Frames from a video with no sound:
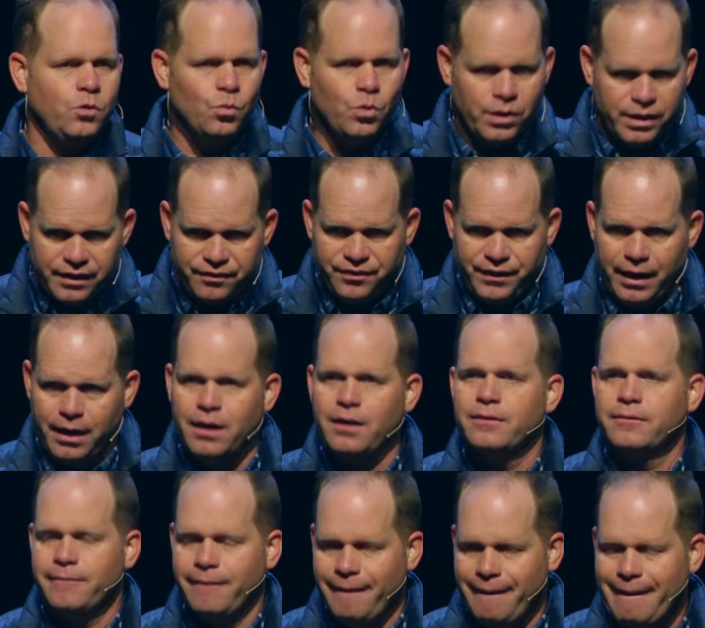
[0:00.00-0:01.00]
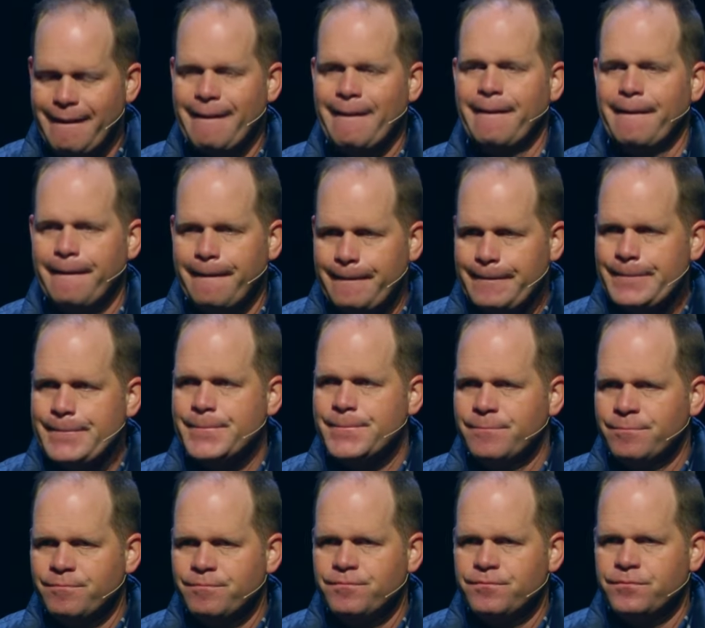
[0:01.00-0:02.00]
We'll get there.
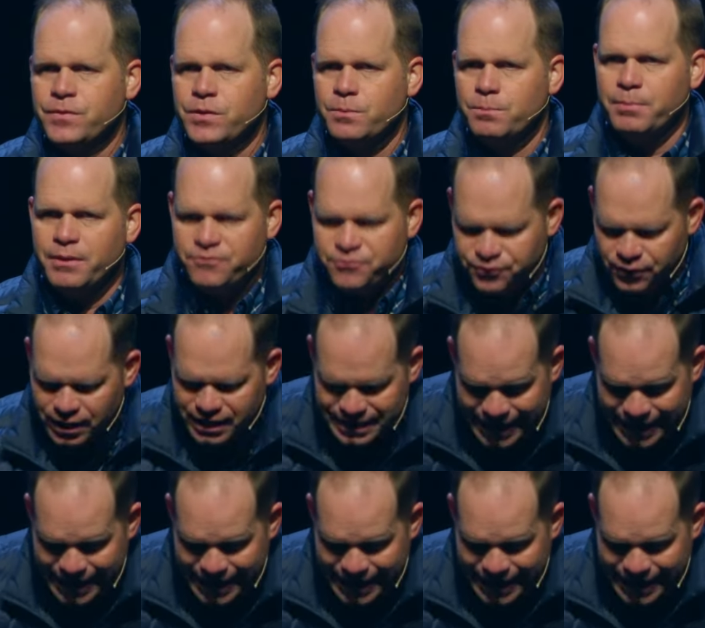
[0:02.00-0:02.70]
But for